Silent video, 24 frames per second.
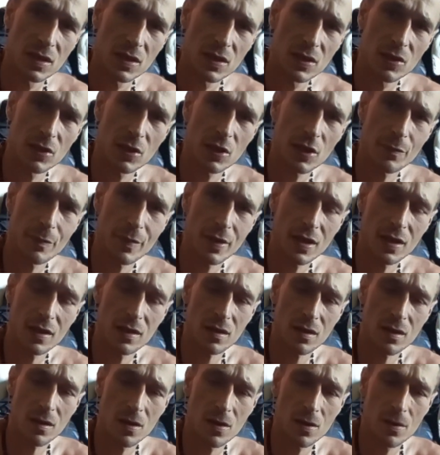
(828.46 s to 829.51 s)
You know what I
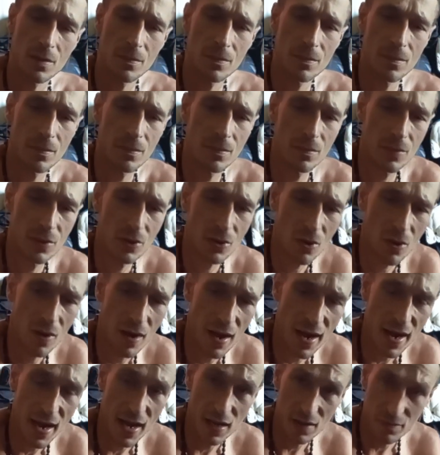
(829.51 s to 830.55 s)
mean? You know,
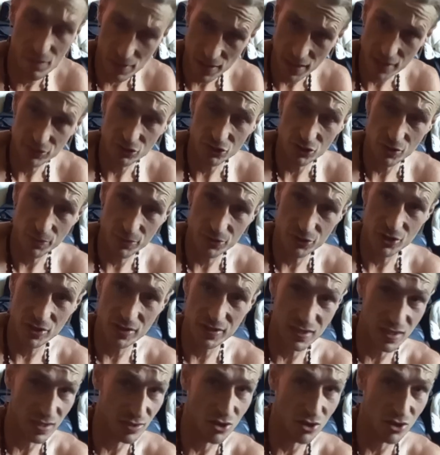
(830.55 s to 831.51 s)
I had a relationship with Jesus.